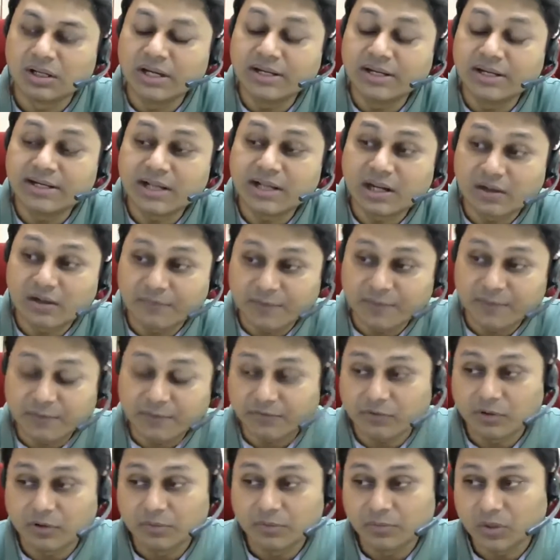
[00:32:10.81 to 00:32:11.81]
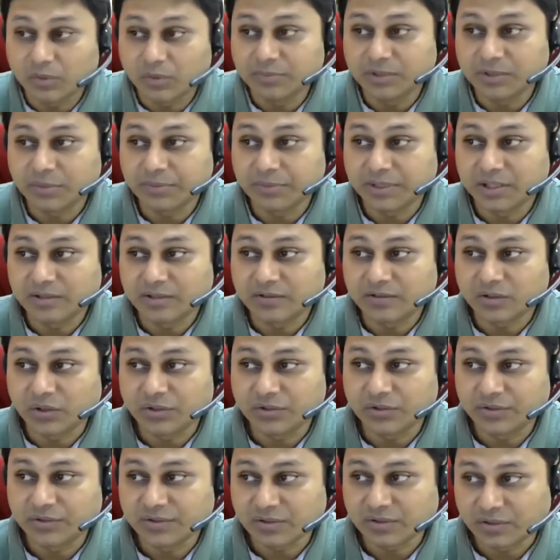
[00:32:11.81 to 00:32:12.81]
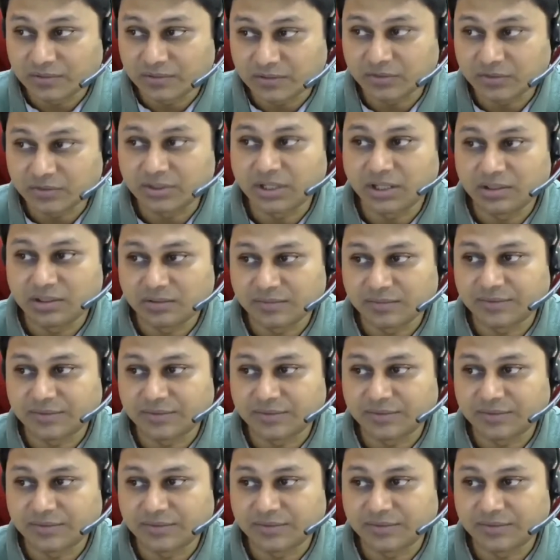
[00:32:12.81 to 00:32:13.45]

integrable form of the optical soliton is also done.